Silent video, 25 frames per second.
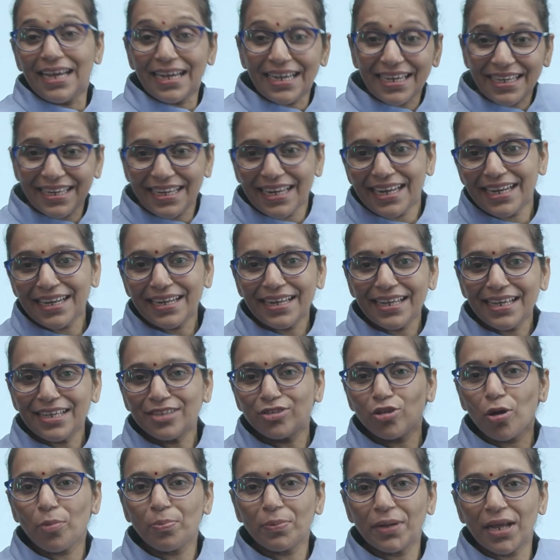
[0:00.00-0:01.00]
Green tea
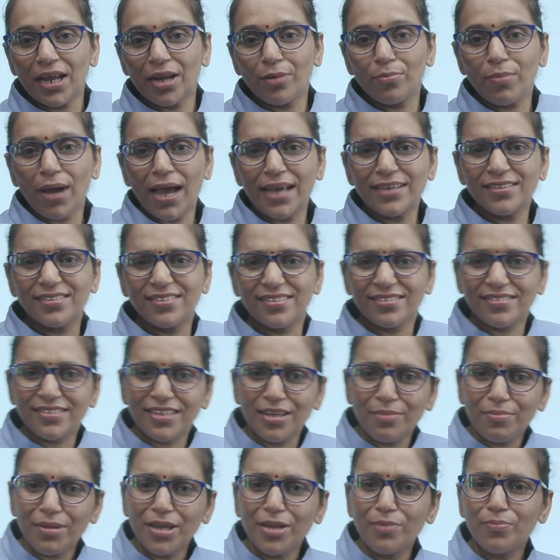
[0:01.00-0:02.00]
is obtained by
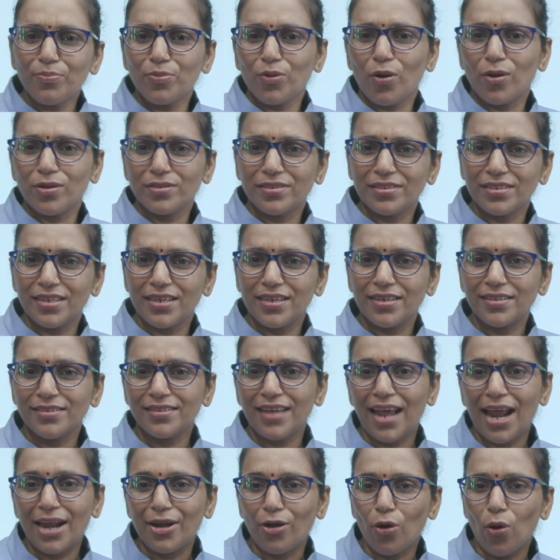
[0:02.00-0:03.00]
steaming process
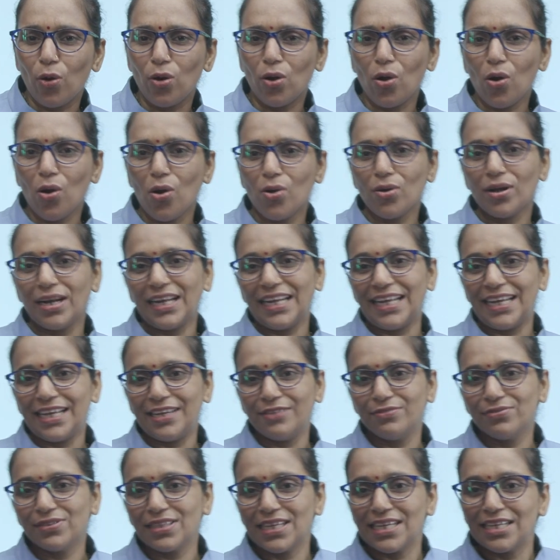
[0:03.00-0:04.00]
and oolong
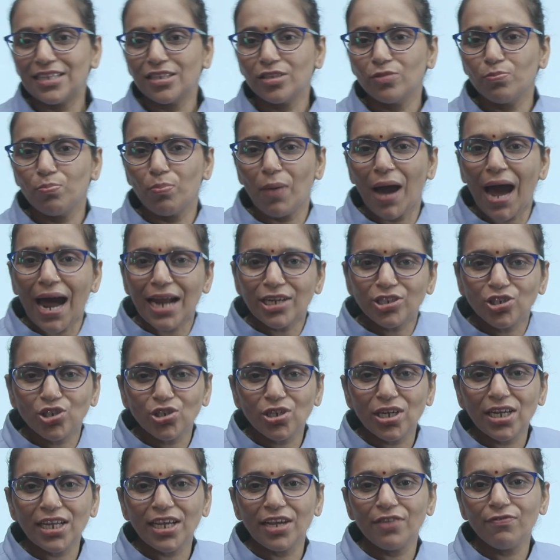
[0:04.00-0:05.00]
leaves is
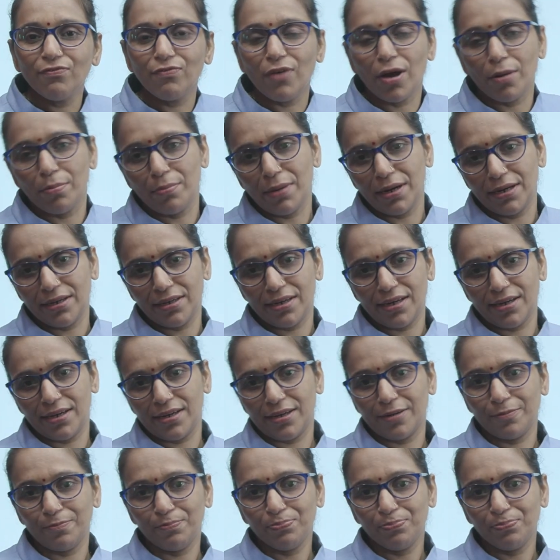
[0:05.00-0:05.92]
partially fermented.